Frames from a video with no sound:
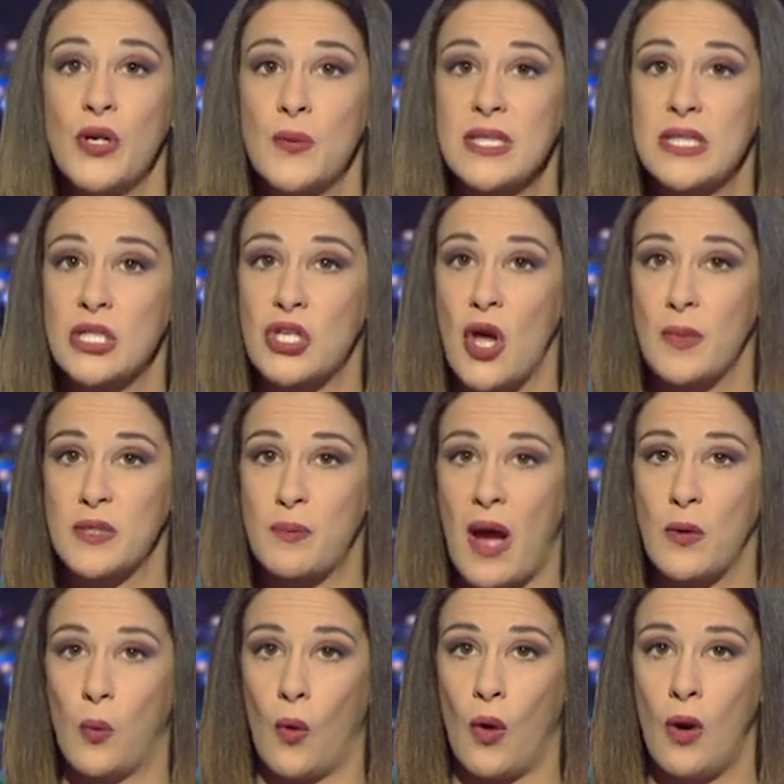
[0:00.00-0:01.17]
was determined by
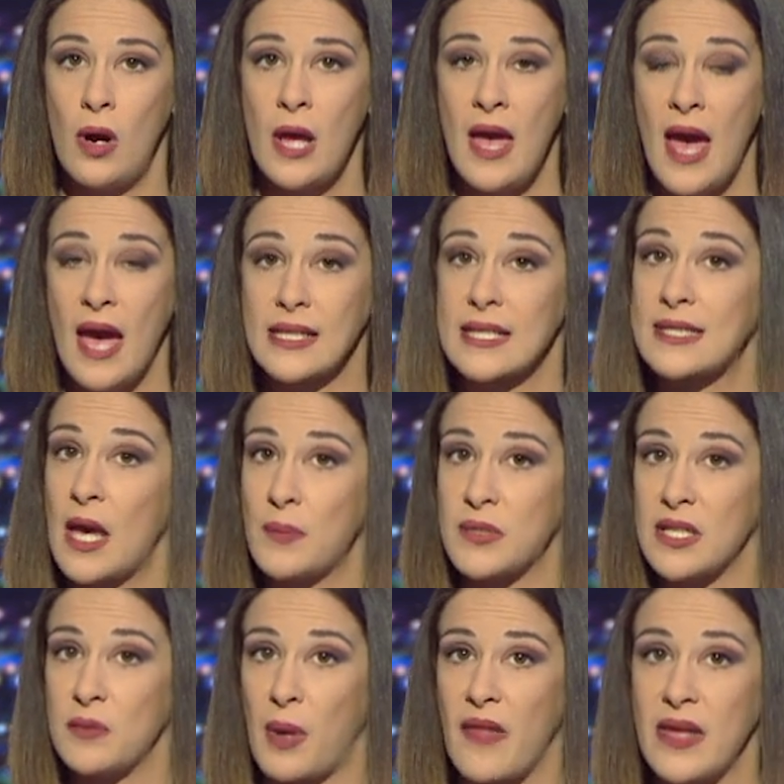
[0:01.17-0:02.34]
war and accepted by the